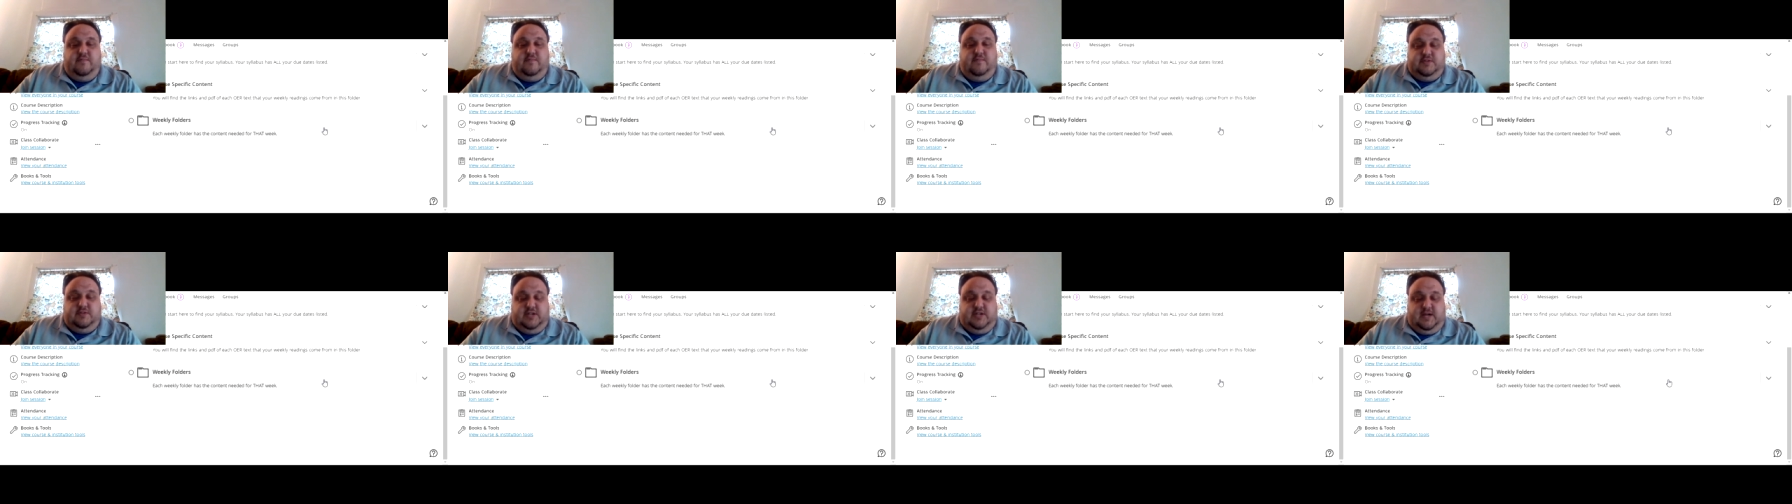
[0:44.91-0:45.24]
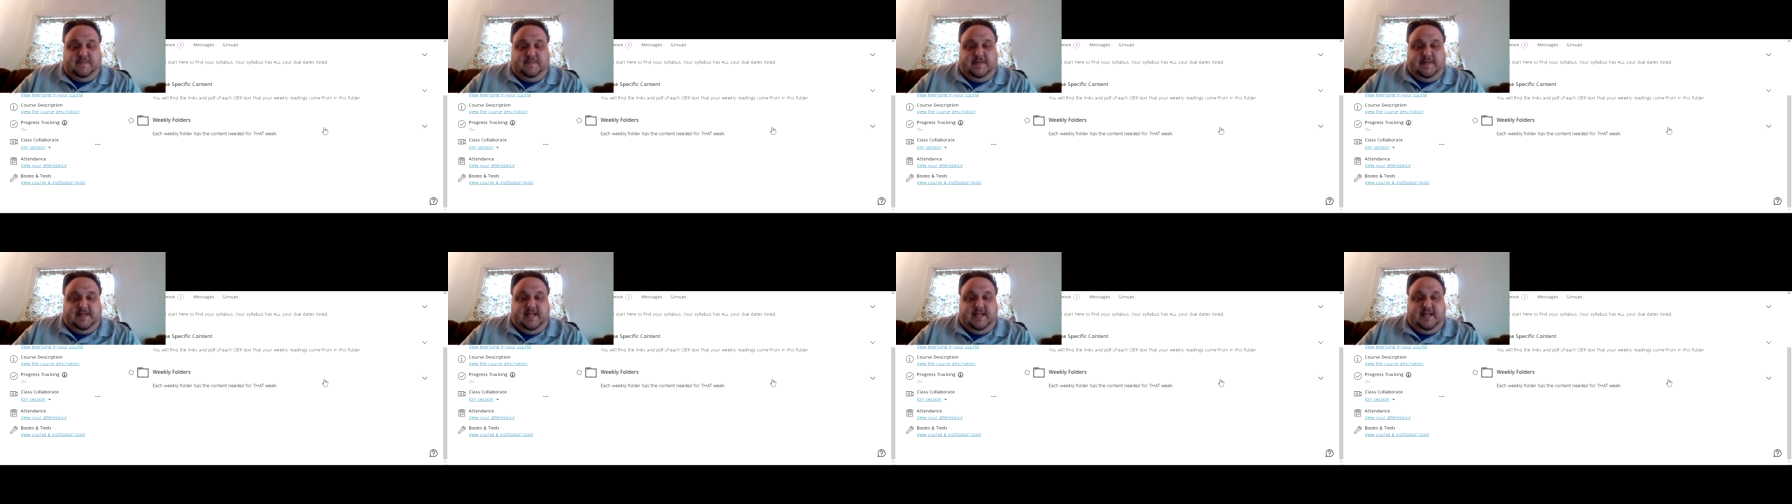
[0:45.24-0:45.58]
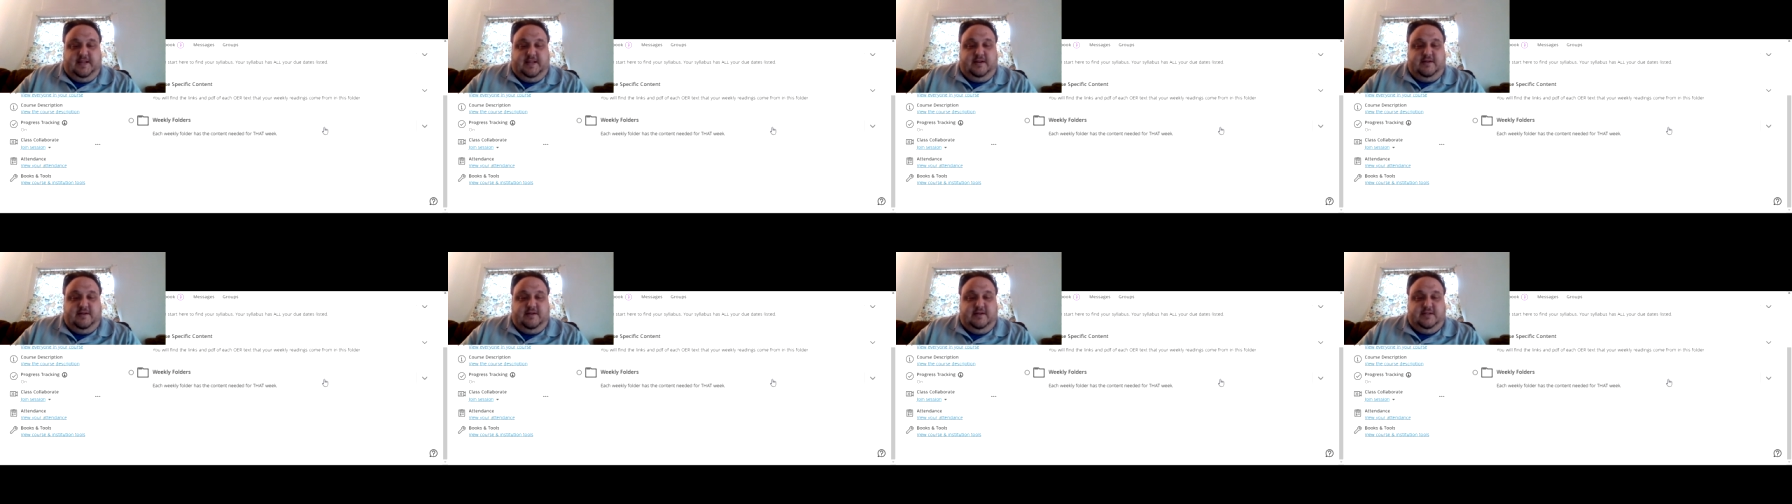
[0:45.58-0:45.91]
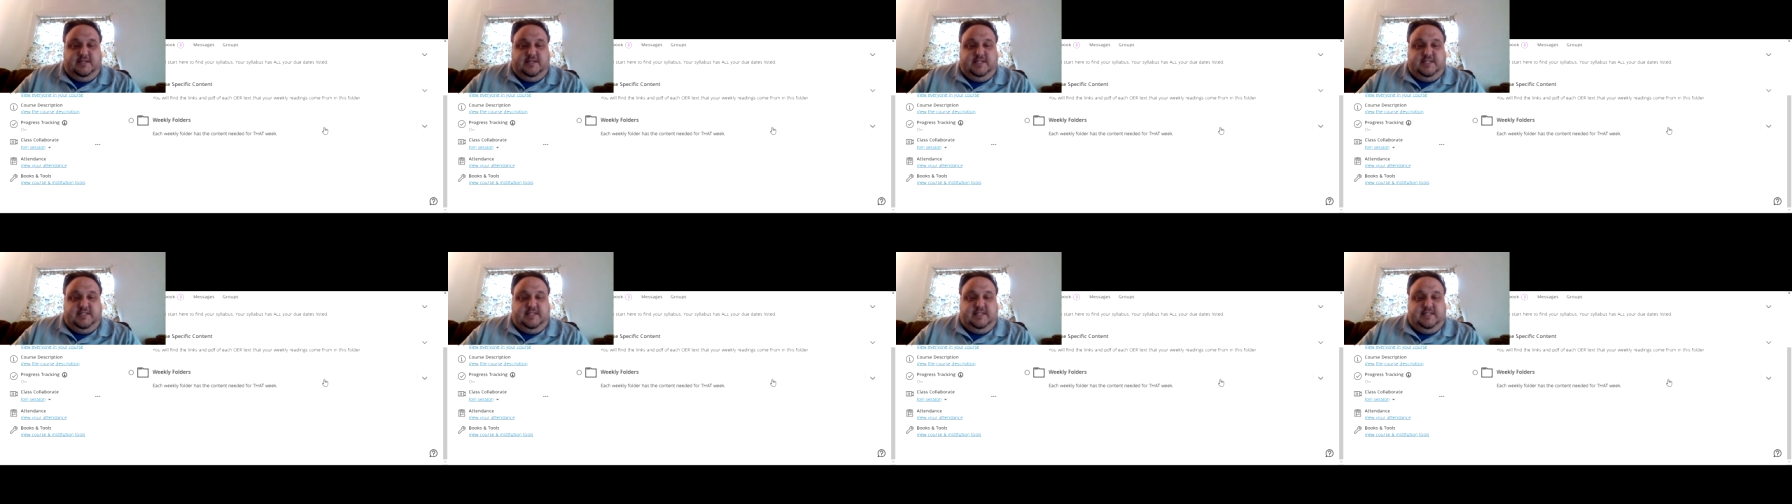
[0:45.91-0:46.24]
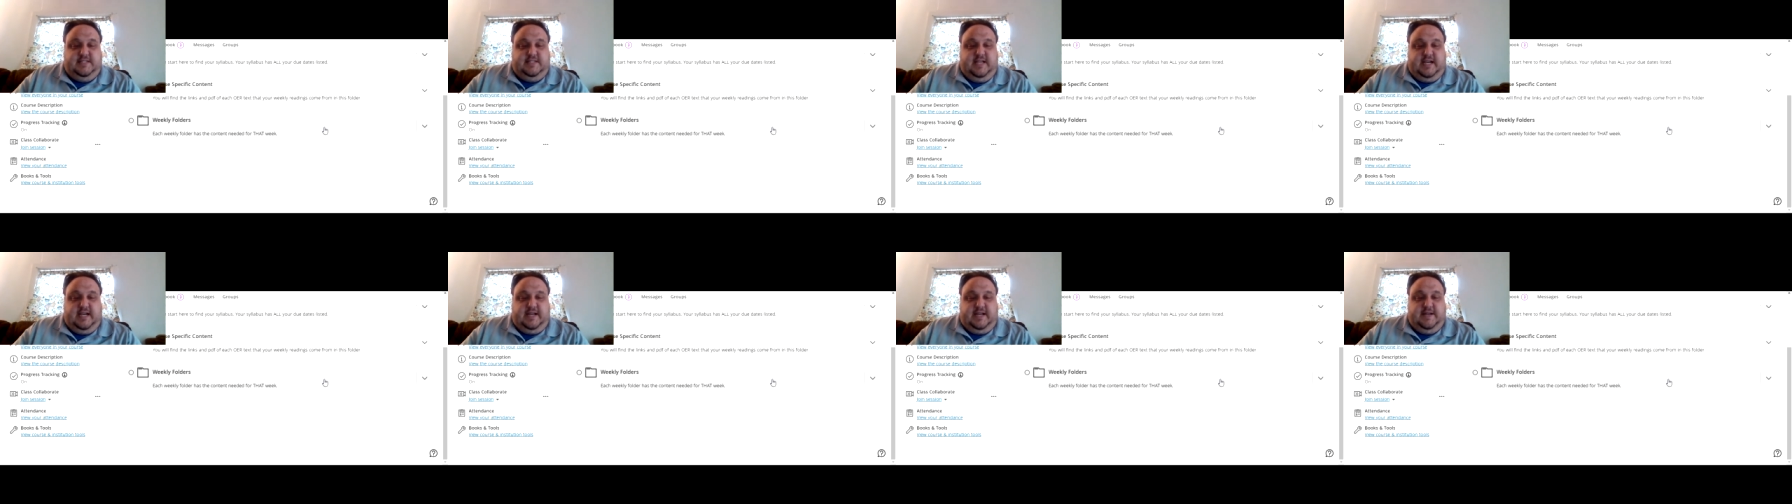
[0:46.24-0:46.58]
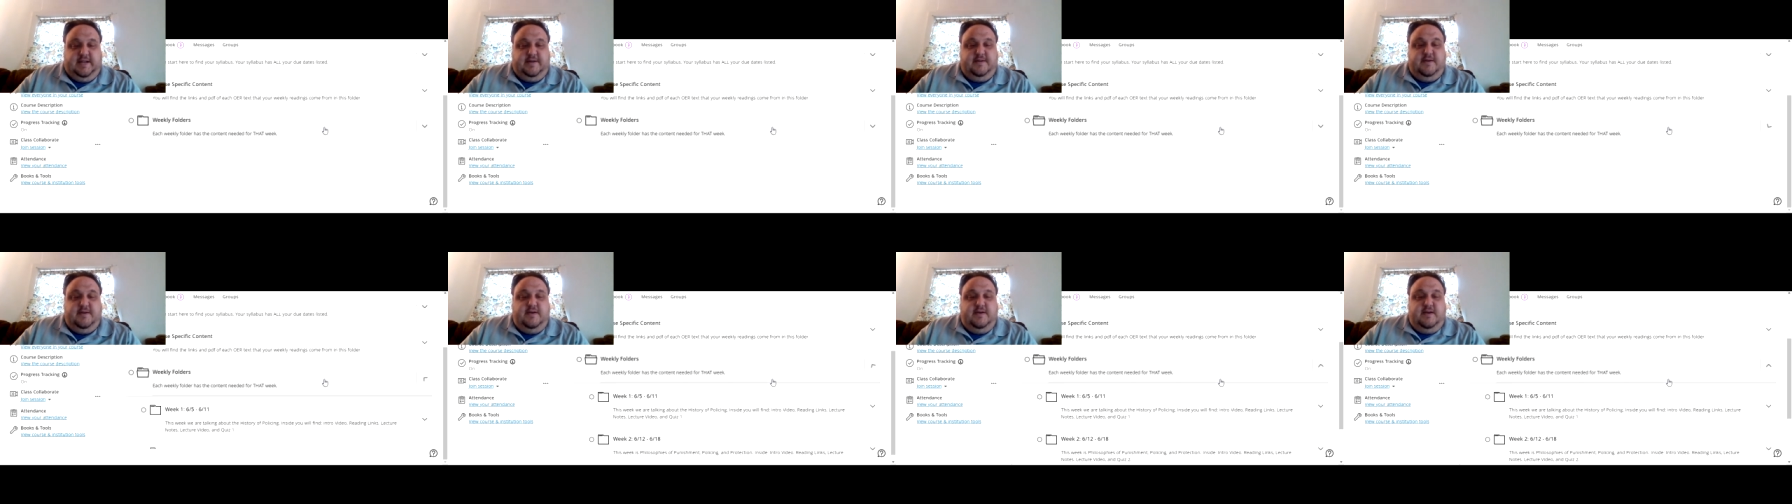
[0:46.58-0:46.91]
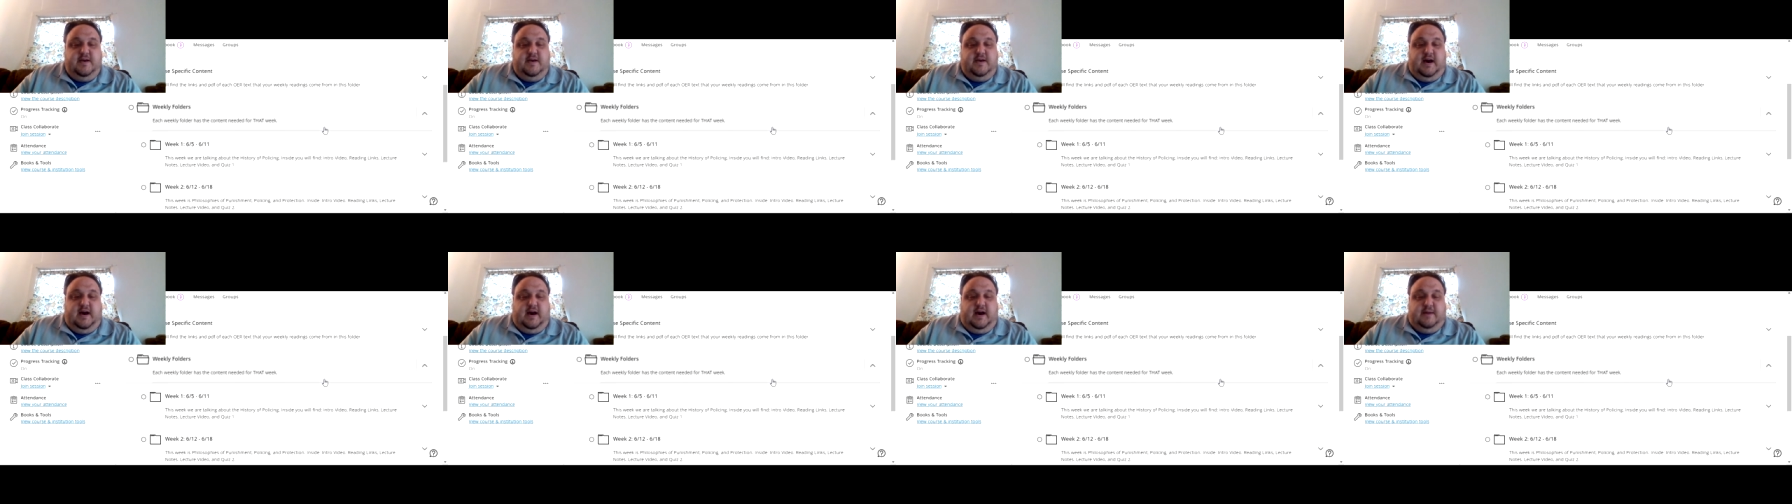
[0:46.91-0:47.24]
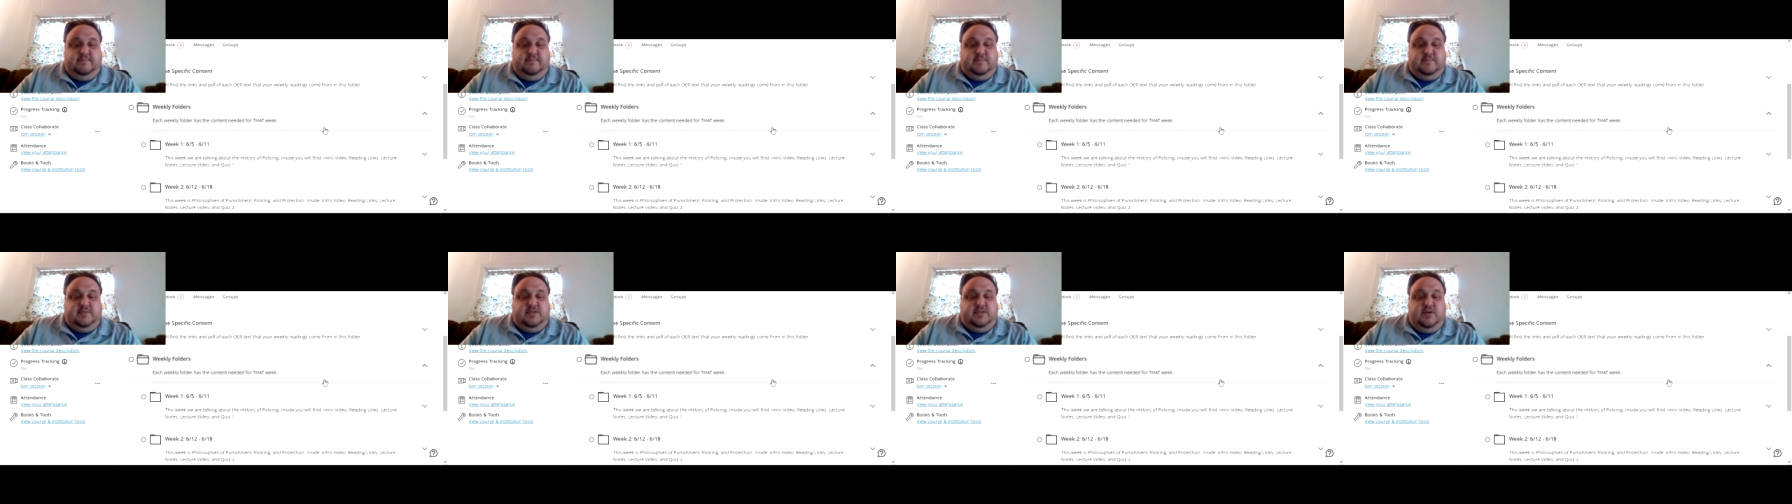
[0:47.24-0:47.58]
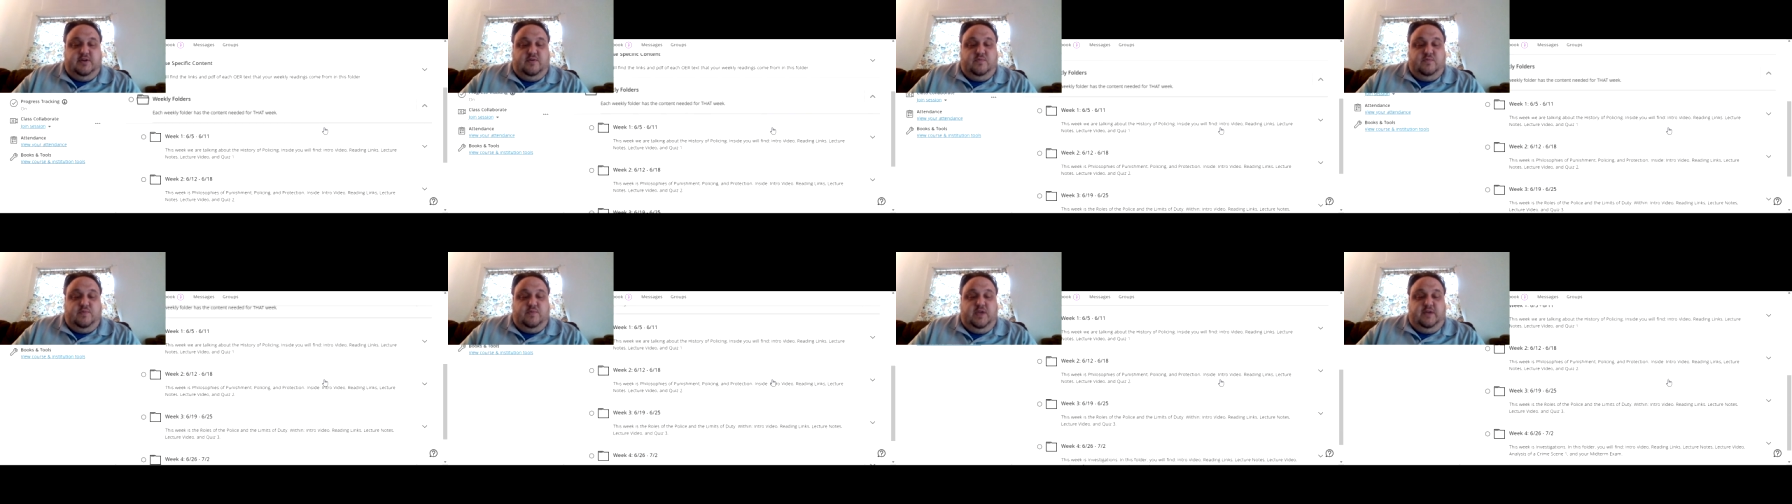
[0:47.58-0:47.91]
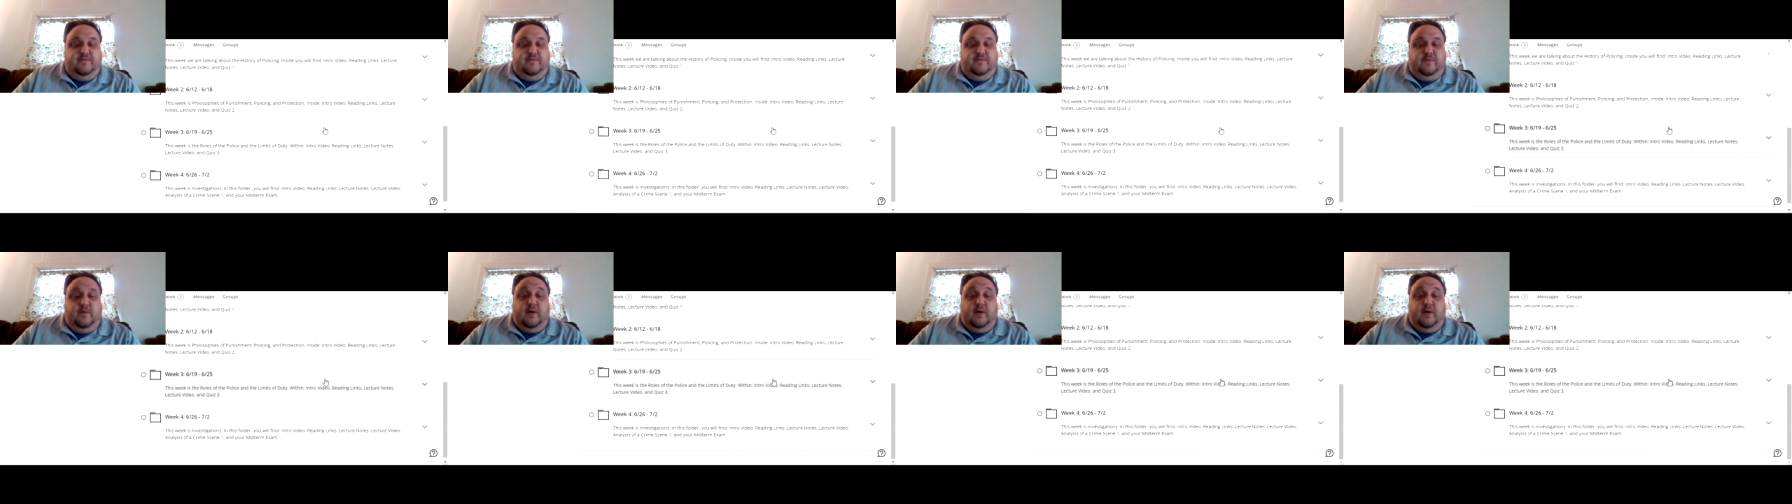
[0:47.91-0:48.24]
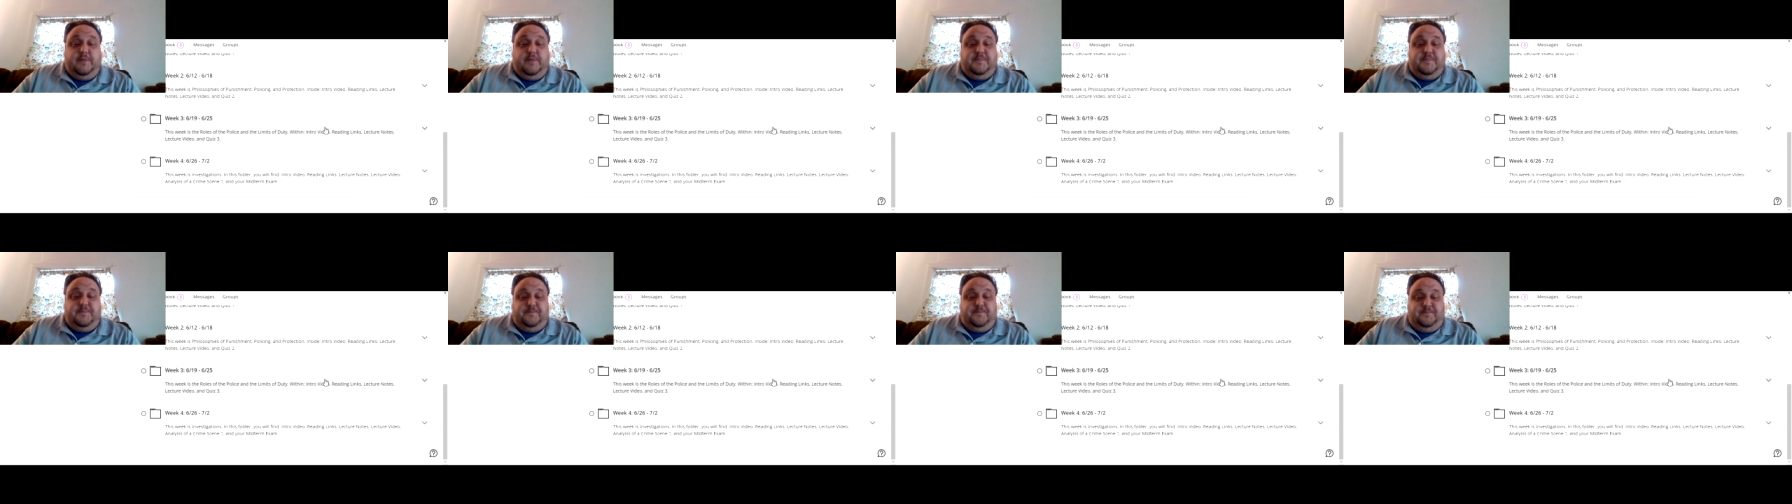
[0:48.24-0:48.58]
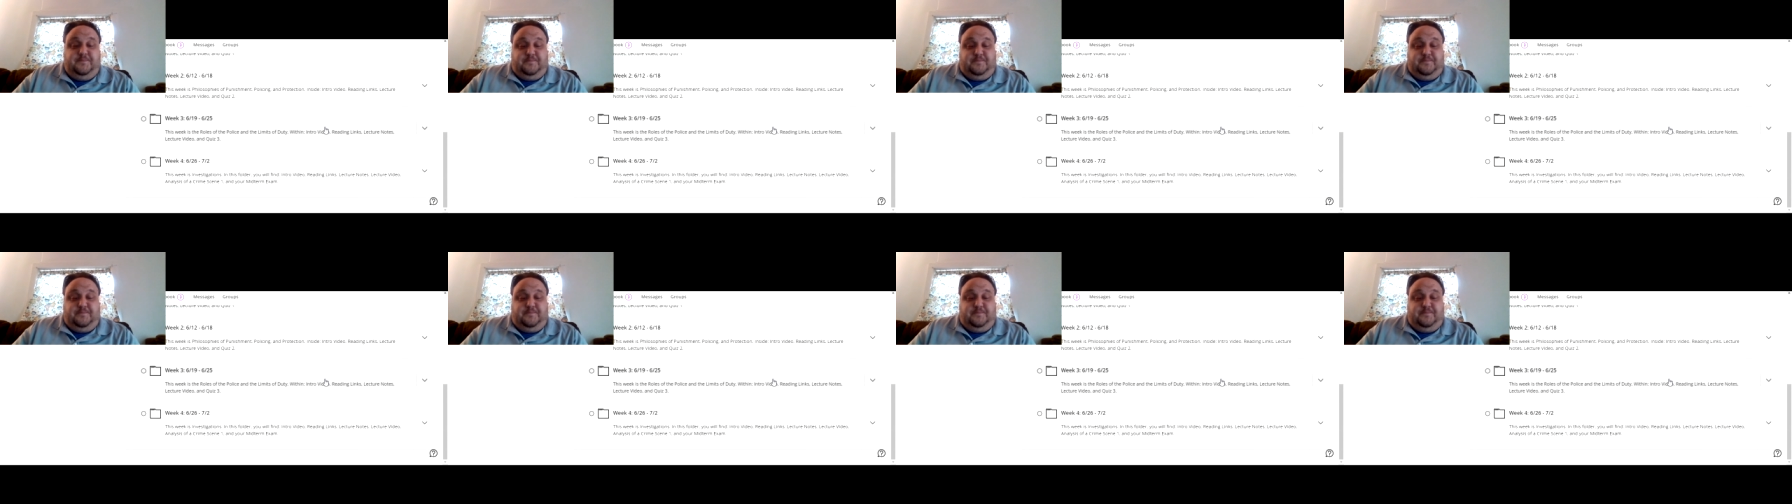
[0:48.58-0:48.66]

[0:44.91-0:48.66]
and we'll talk about that here in just a second. Um, so week four.